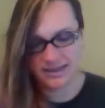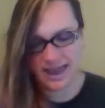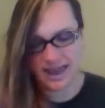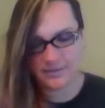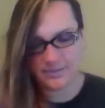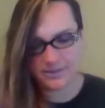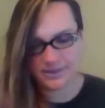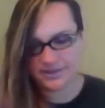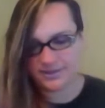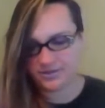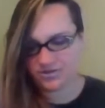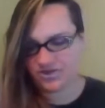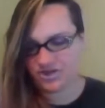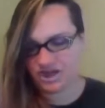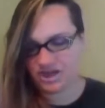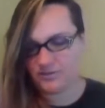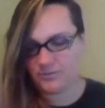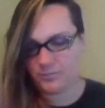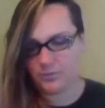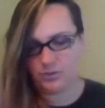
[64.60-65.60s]
Tabitha
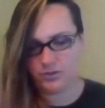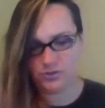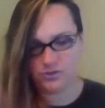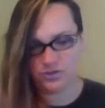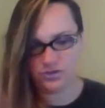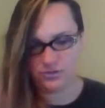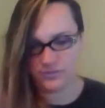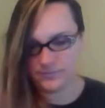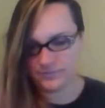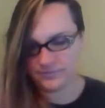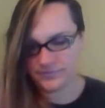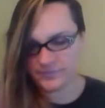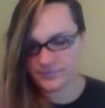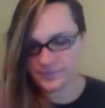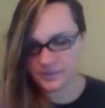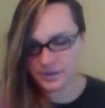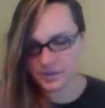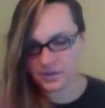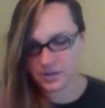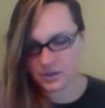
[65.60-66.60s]
Chambers.
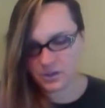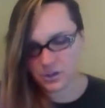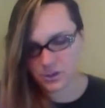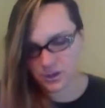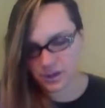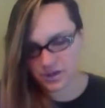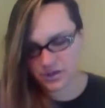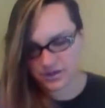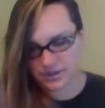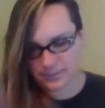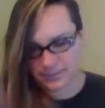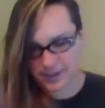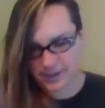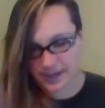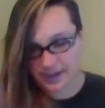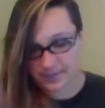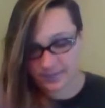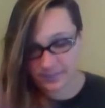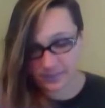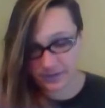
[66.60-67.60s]
According to the
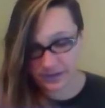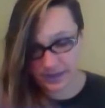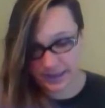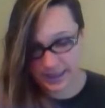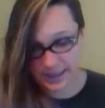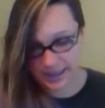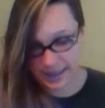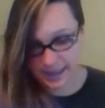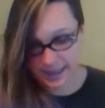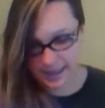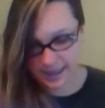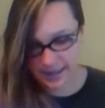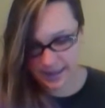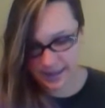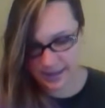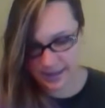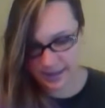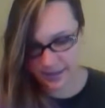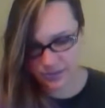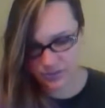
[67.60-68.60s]
pamphlet they had
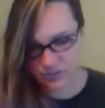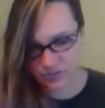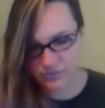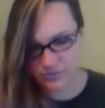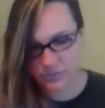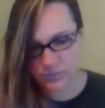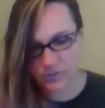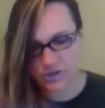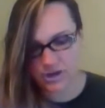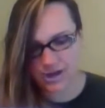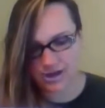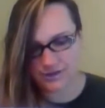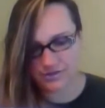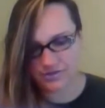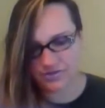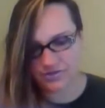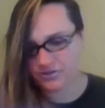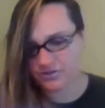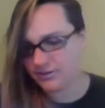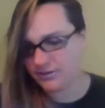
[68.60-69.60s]
handed out, Trimble
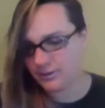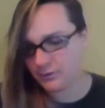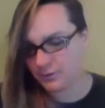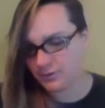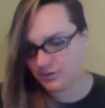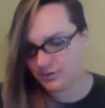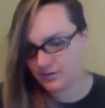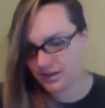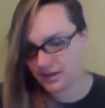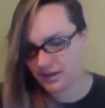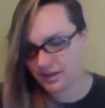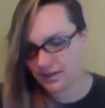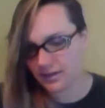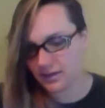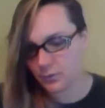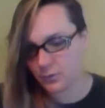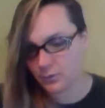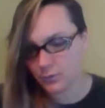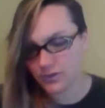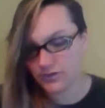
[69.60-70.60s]
College's newest dean
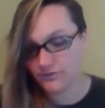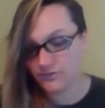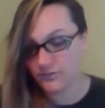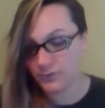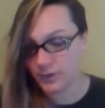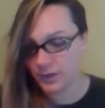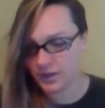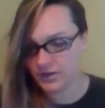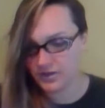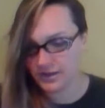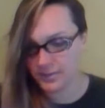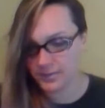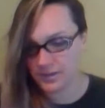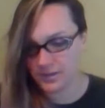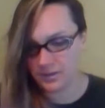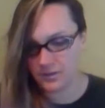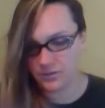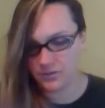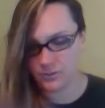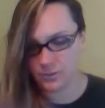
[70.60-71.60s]
was 47
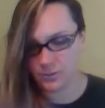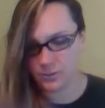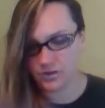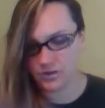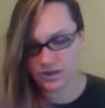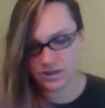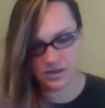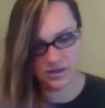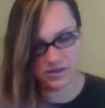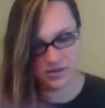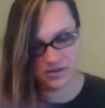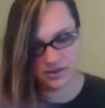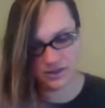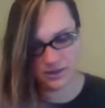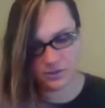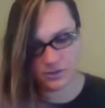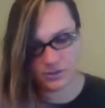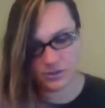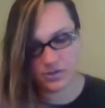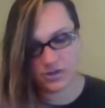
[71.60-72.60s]
years old,
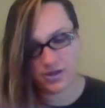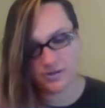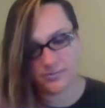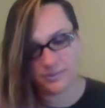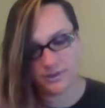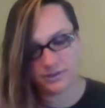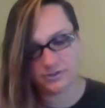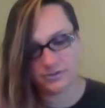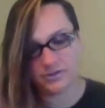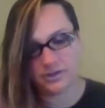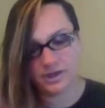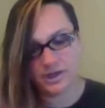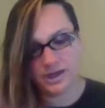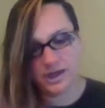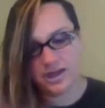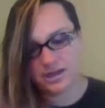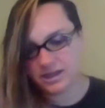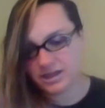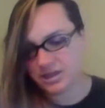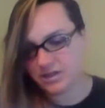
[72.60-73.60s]
single, a mother,
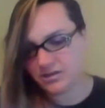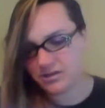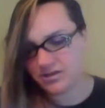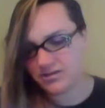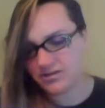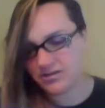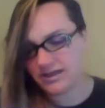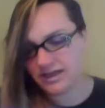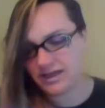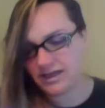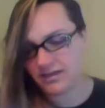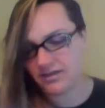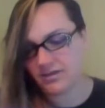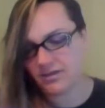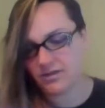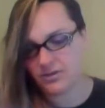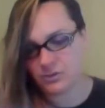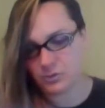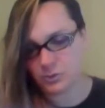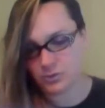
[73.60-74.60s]
and the youngest dean in the
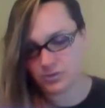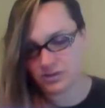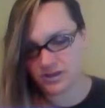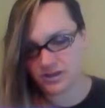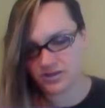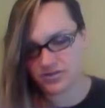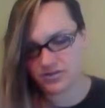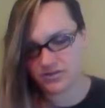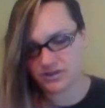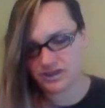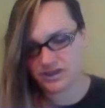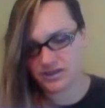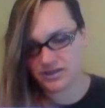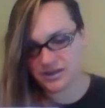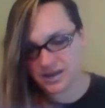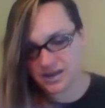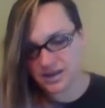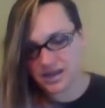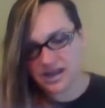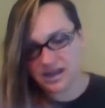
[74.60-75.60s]
school's history.
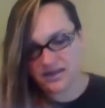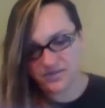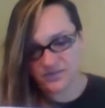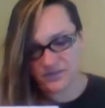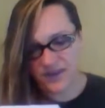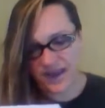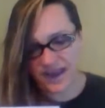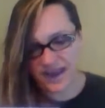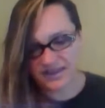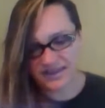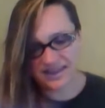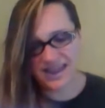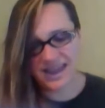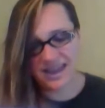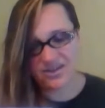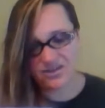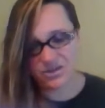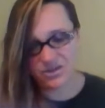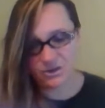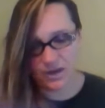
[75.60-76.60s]
In fact, the
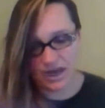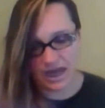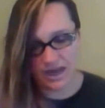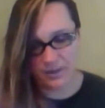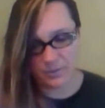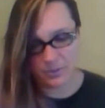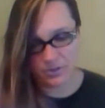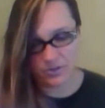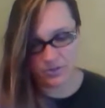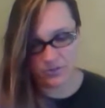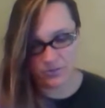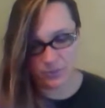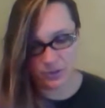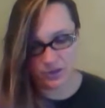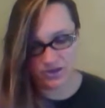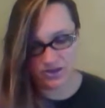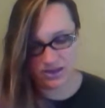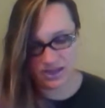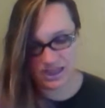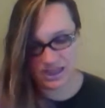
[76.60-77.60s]
national average for a
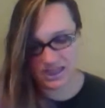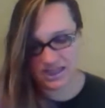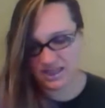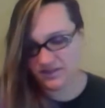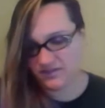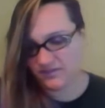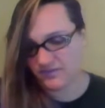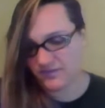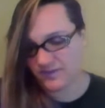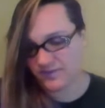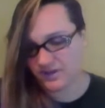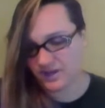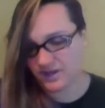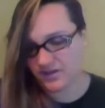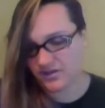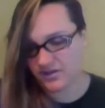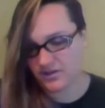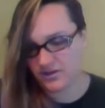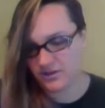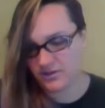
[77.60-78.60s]
dean is
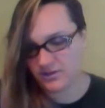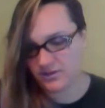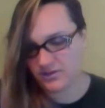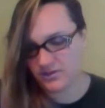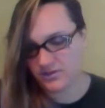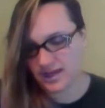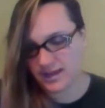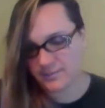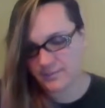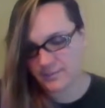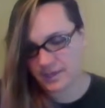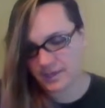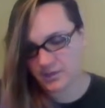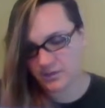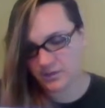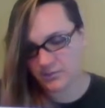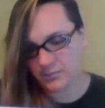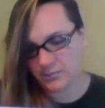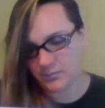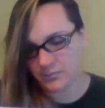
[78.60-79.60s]
52, so that made
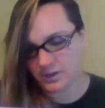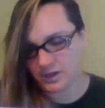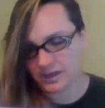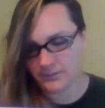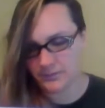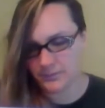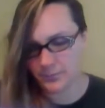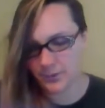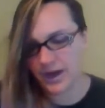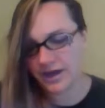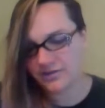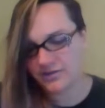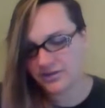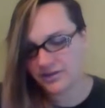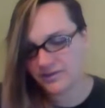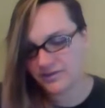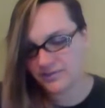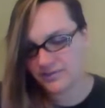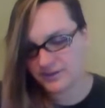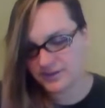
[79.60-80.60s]
her pretty
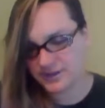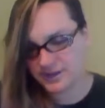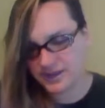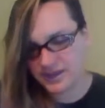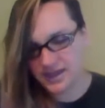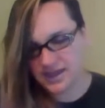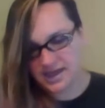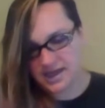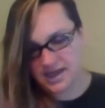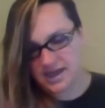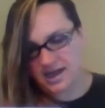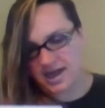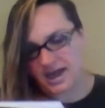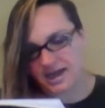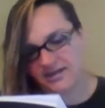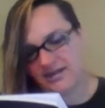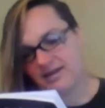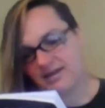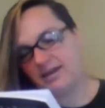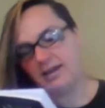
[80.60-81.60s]
impressive.
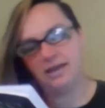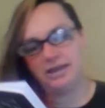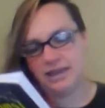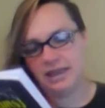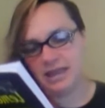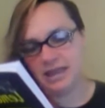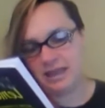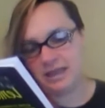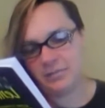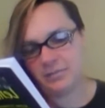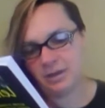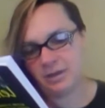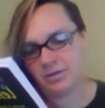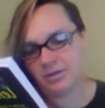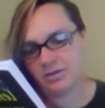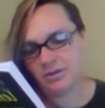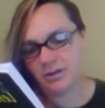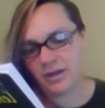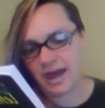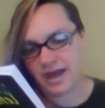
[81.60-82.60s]
"I didn't get the email
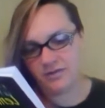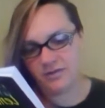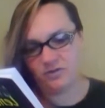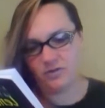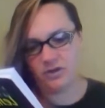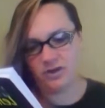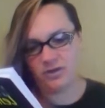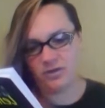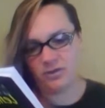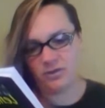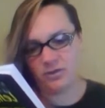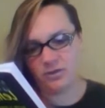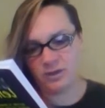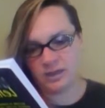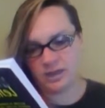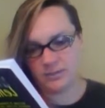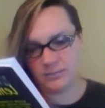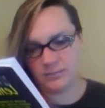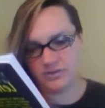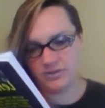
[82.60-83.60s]
until after
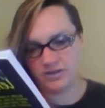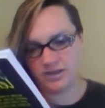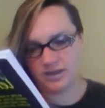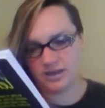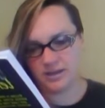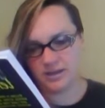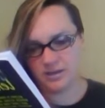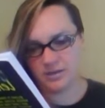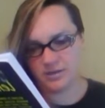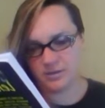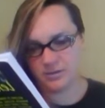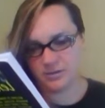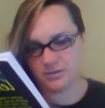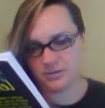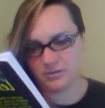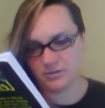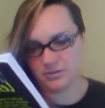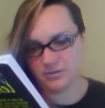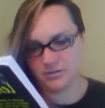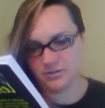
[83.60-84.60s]
8:30, Em said in
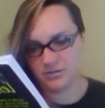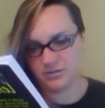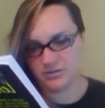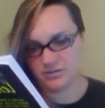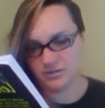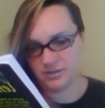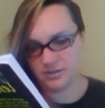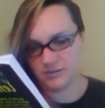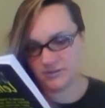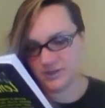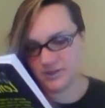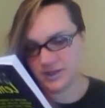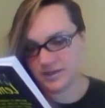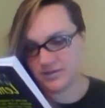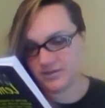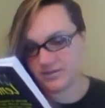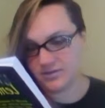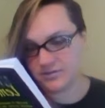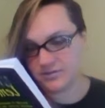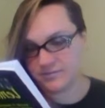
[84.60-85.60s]
her
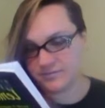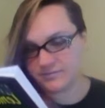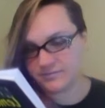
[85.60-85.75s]
defense.